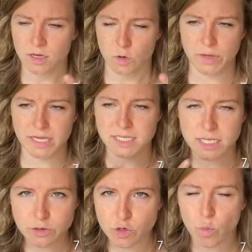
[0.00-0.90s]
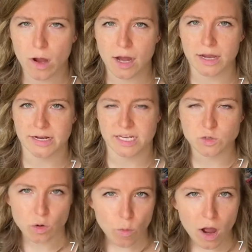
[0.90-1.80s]
We continue to walk, and as
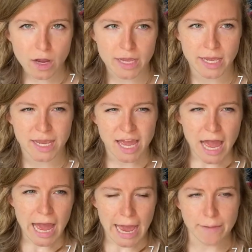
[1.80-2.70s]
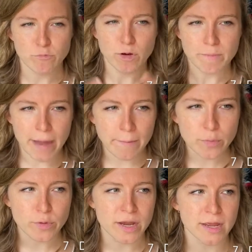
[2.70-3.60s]
we're walking, I'm
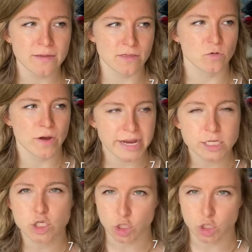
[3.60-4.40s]
remembering the ranger